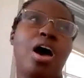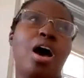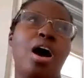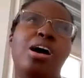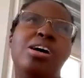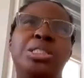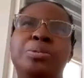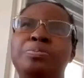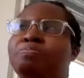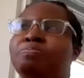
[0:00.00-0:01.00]

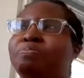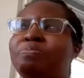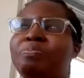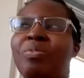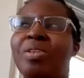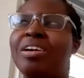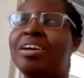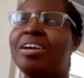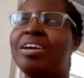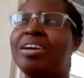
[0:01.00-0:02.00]

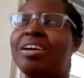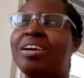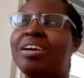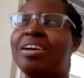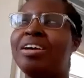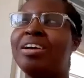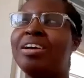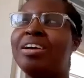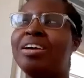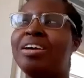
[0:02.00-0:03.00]
Yeah,
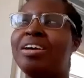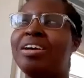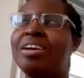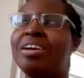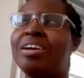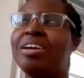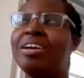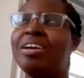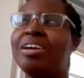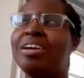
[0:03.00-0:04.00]
I think that's about
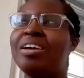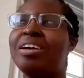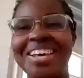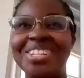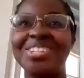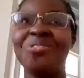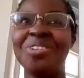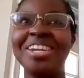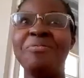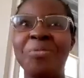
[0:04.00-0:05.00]
it. So
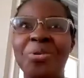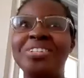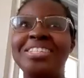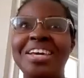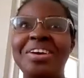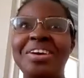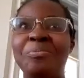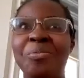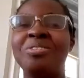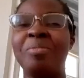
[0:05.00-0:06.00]
really
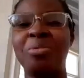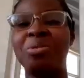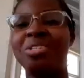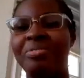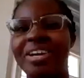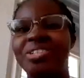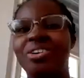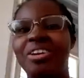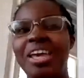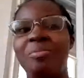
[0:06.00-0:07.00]
most of my
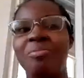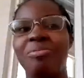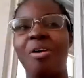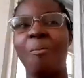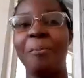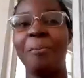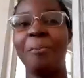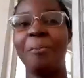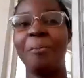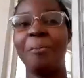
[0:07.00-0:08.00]
motivation came from my
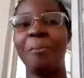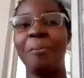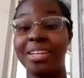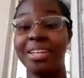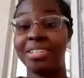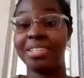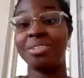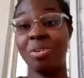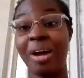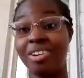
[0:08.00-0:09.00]

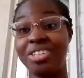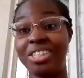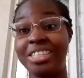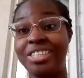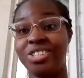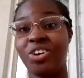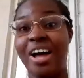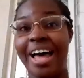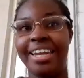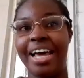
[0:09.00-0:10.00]
sixth form biology
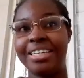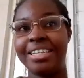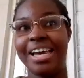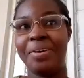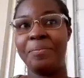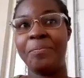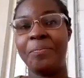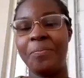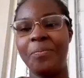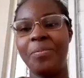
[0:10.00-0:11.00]
teacher at that
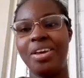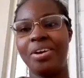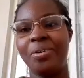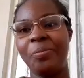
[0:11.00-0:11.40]
time. Yeah.